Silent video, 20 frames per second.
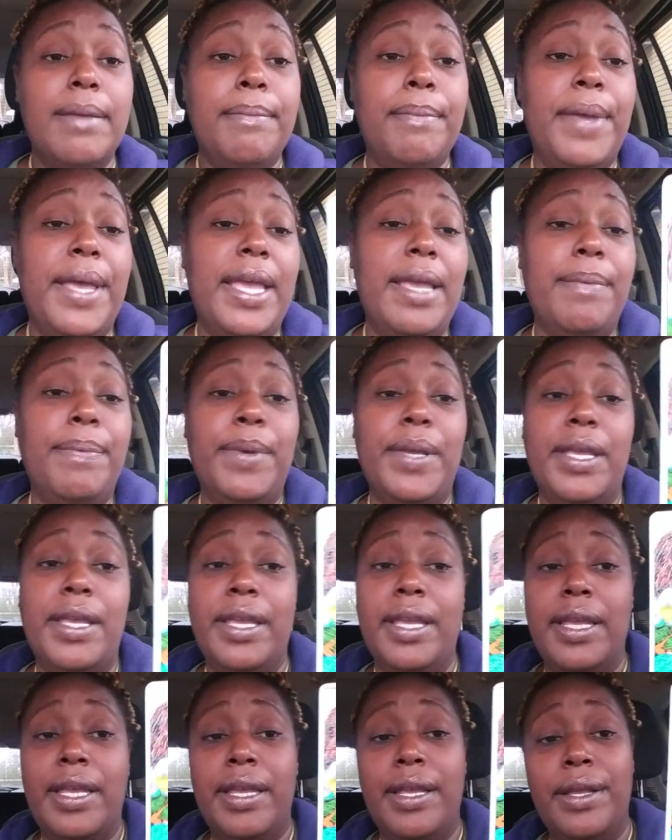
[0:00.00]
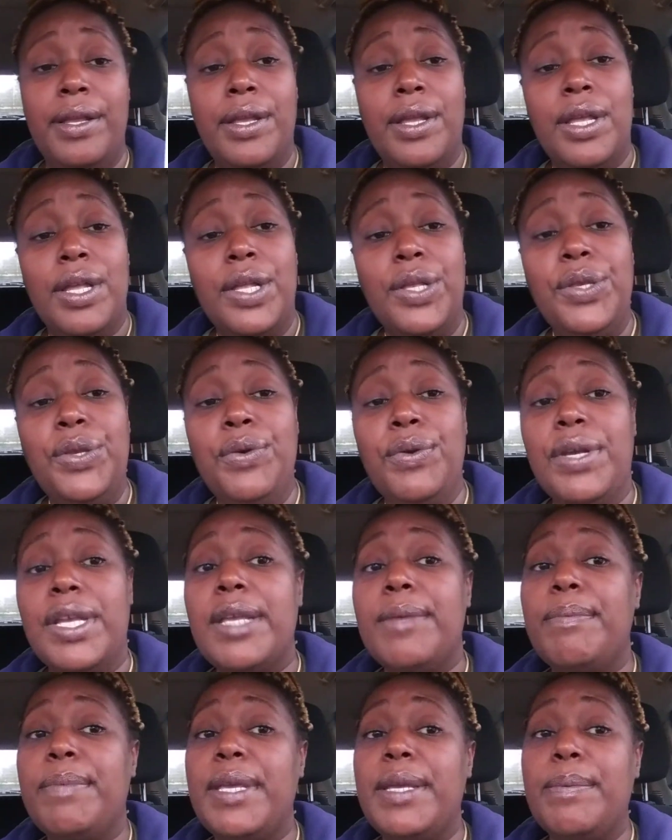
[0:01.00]
Baby, you
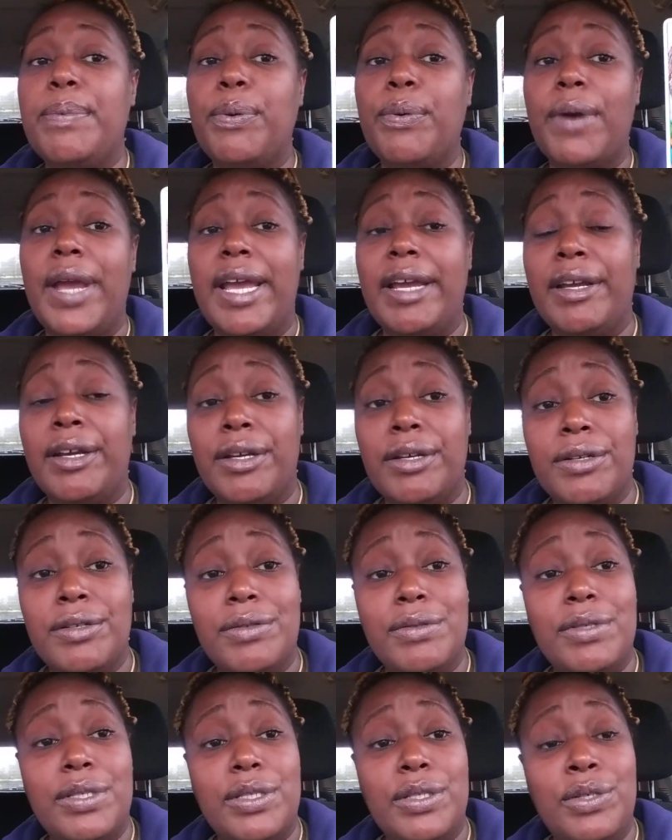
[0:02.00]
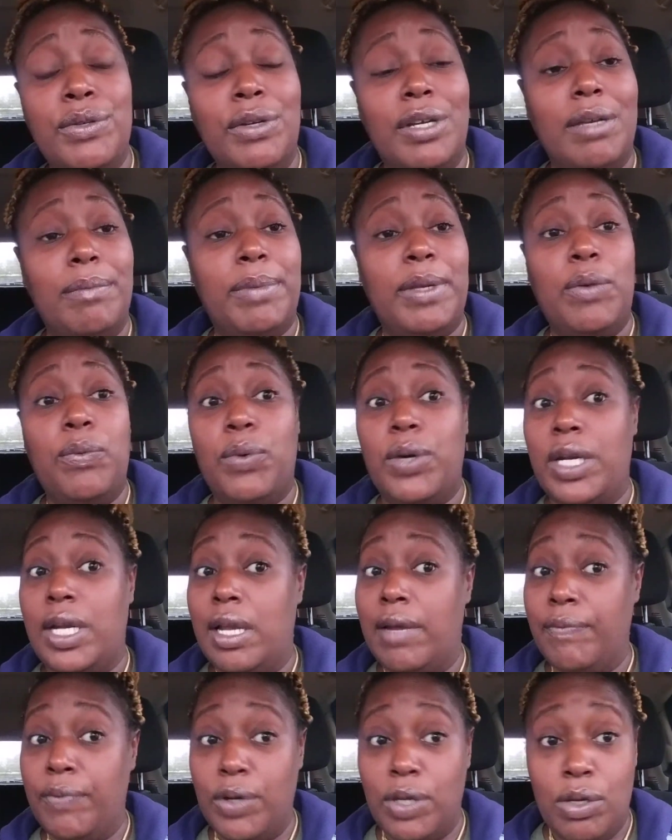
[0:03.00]
can be preggers, you can be
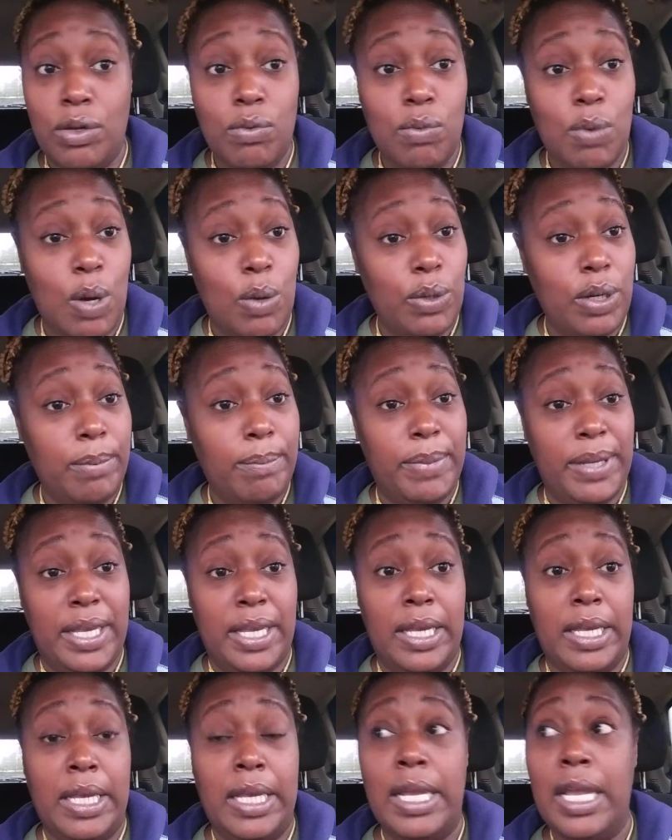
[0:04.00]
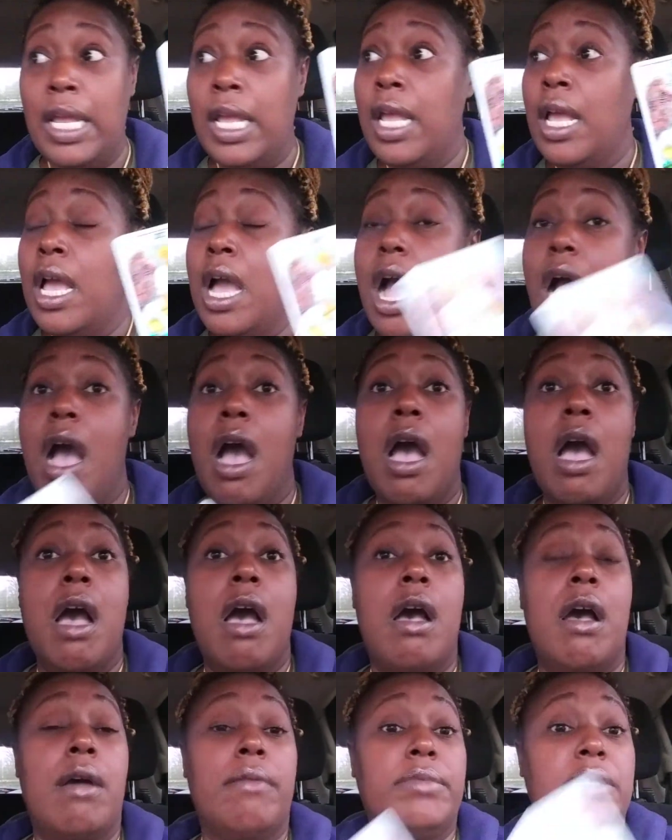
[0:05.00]
whatever you want to be.
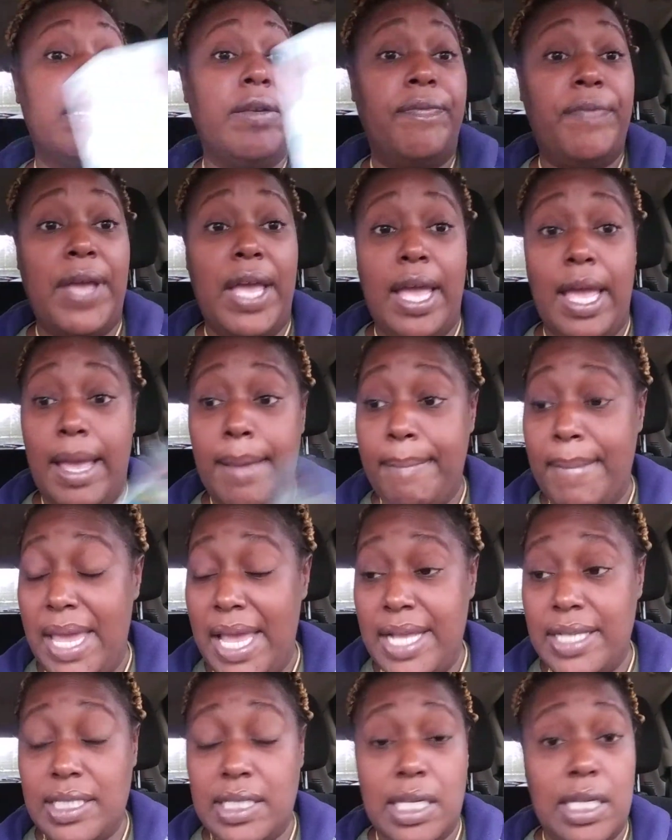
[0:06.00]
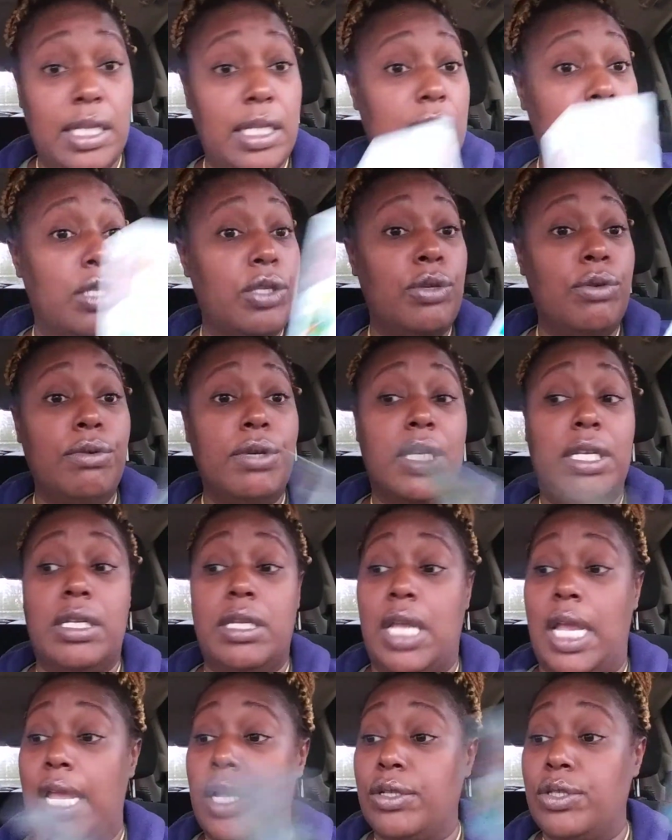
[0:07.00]
Um, divine masculine, you can
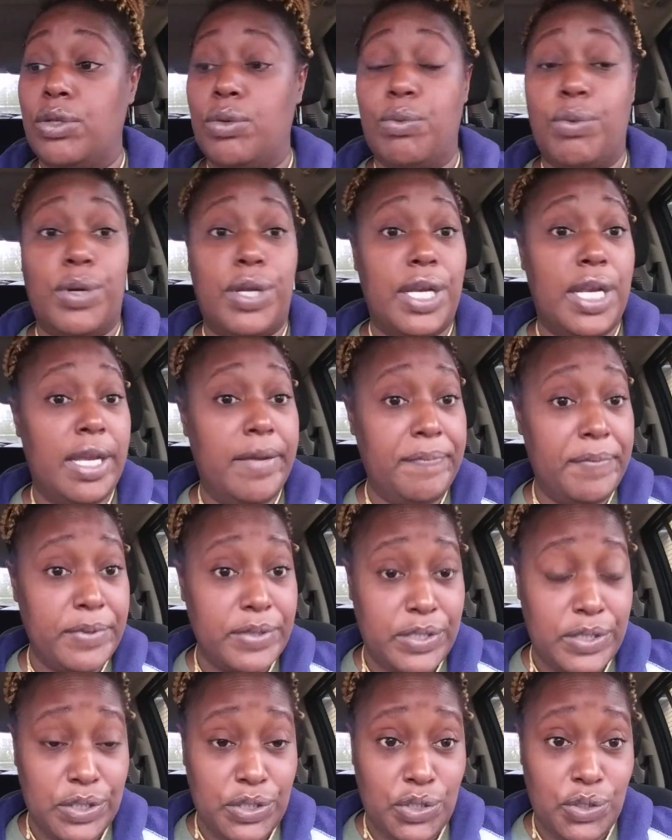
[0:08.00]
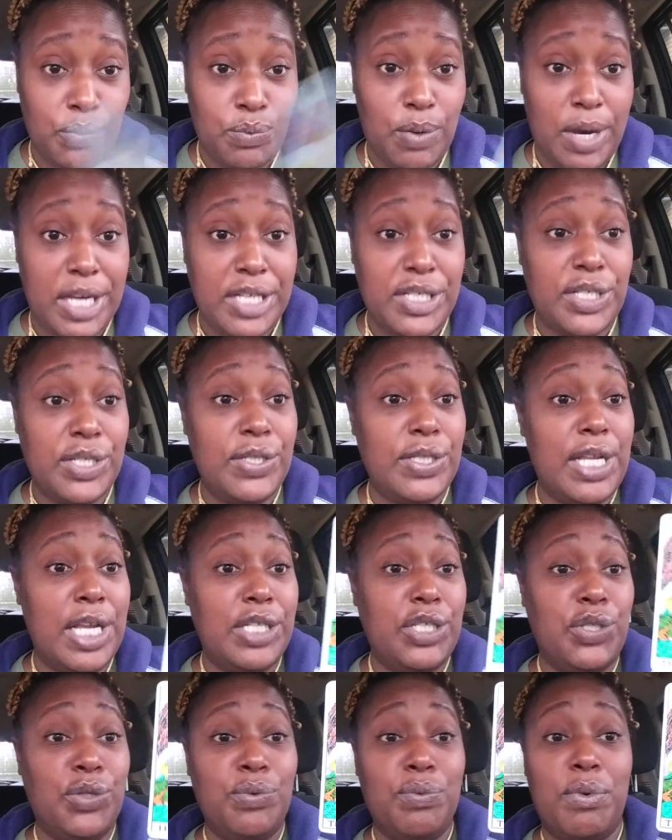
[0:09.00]
handle whatever situation
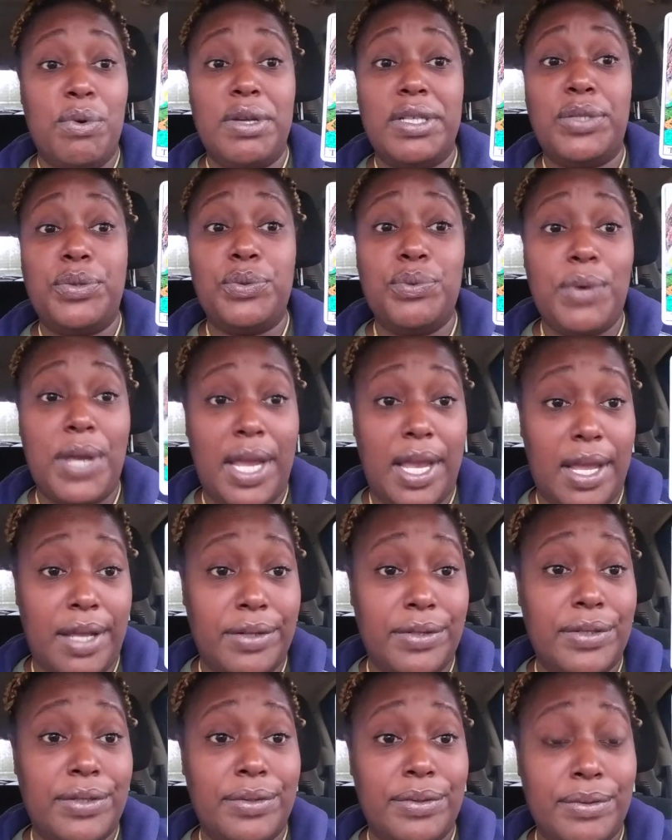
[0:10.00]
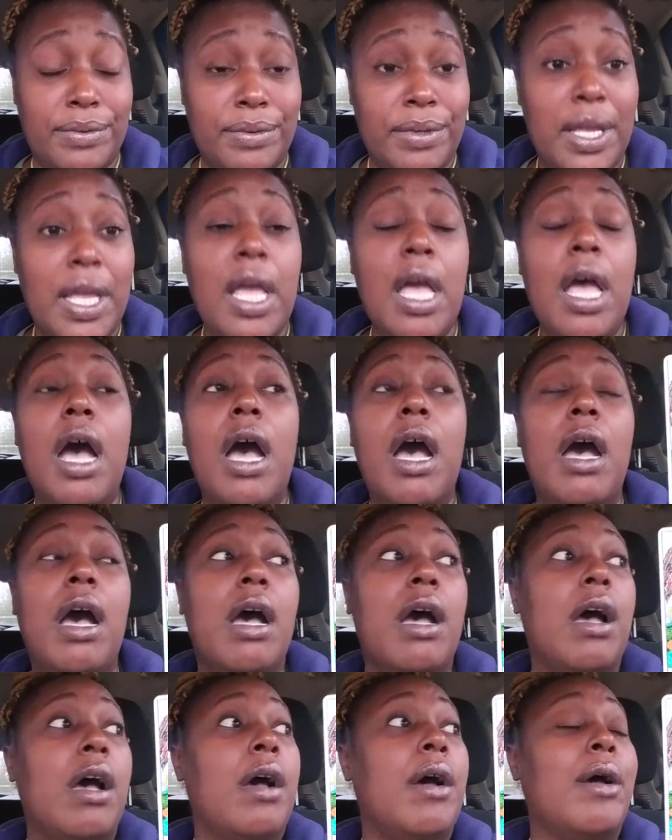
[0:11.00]
that you want to handle.
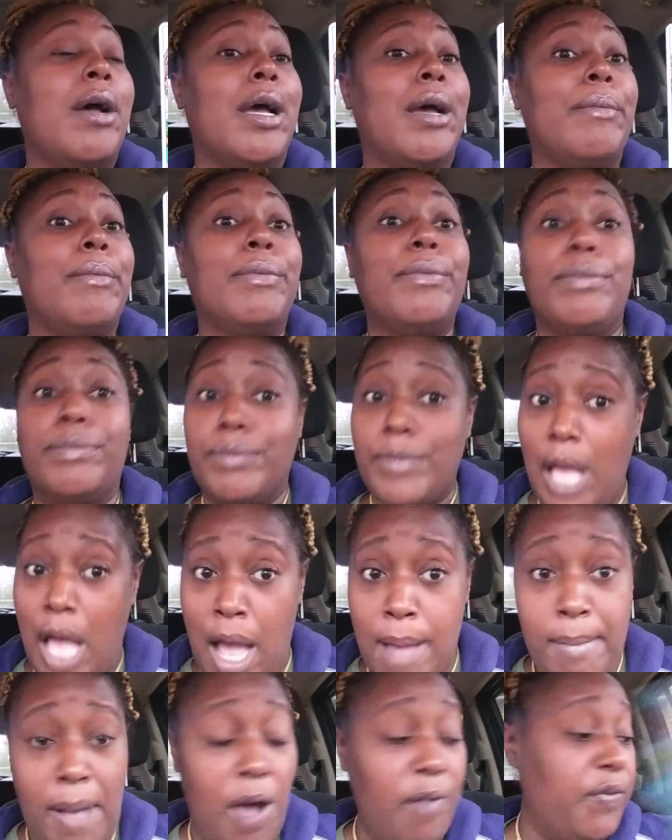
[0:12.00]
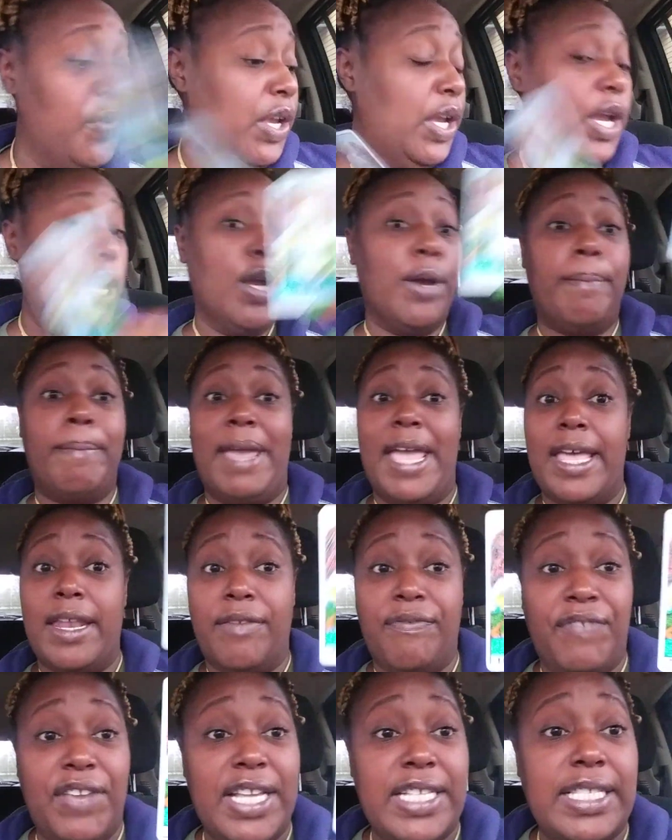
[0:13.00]
Um, I'm over here
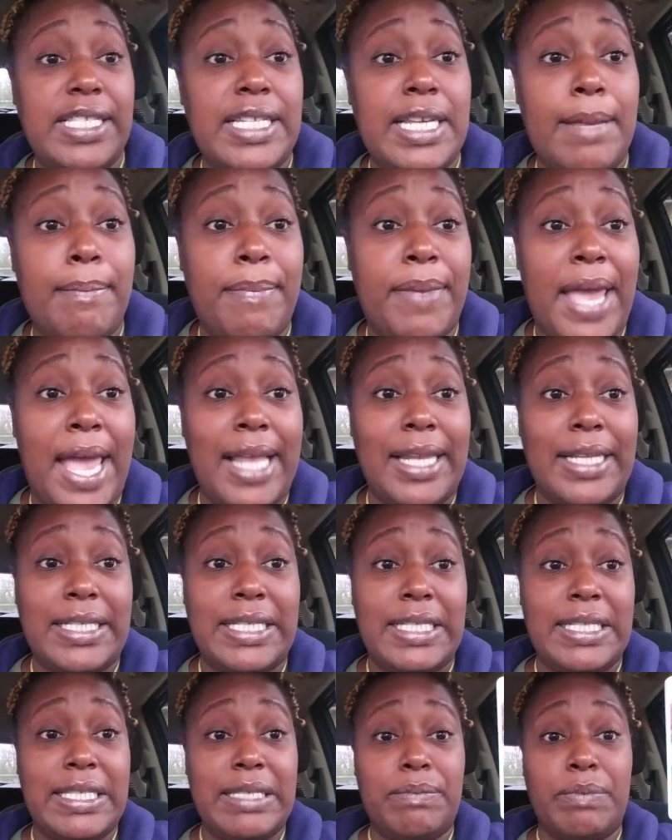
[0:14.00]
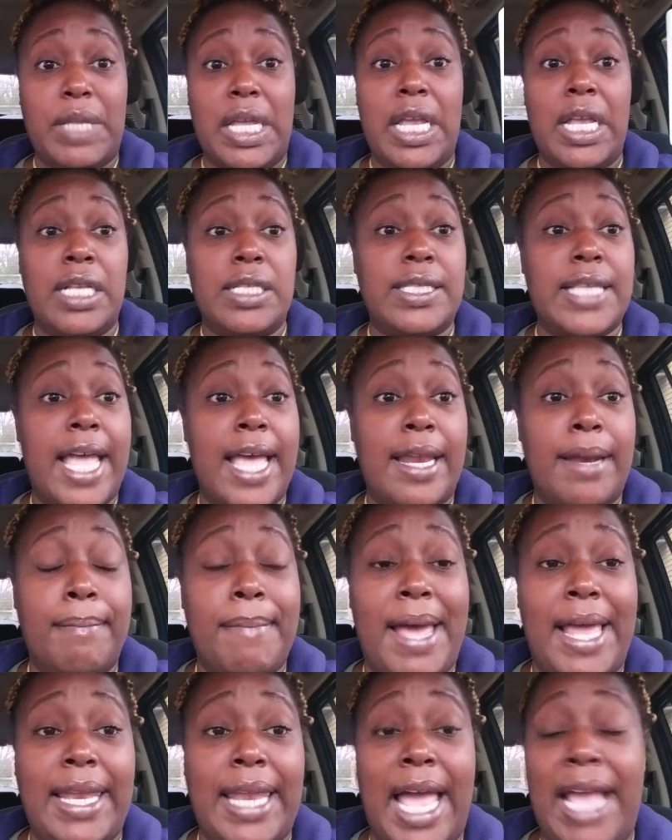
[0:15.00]
manifesting and balancing some things out in
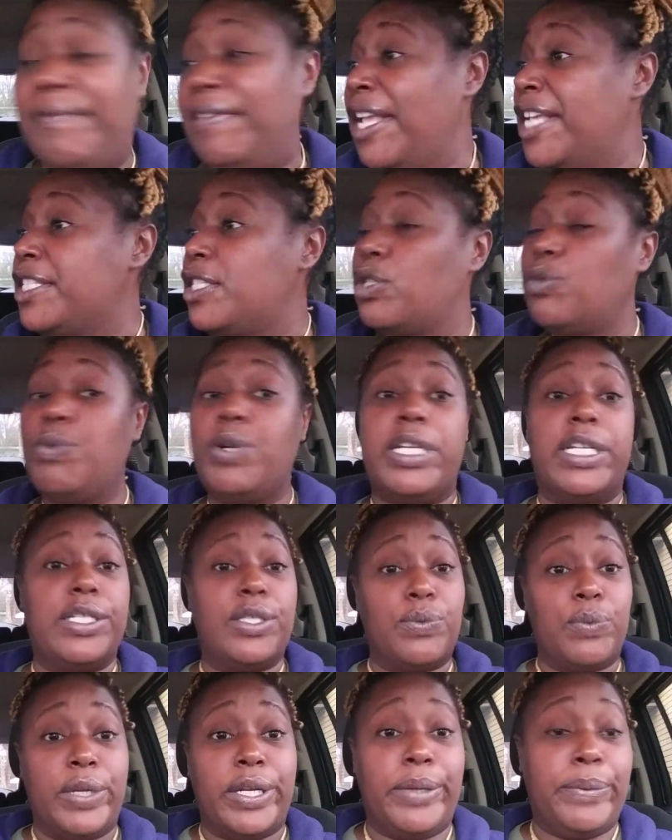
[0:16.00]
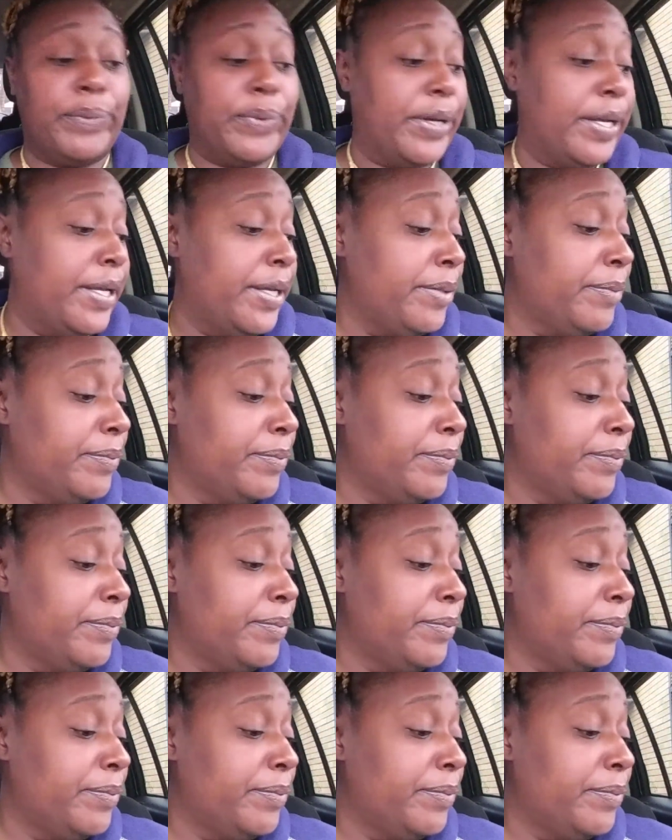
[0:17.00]
my life. It's 2021.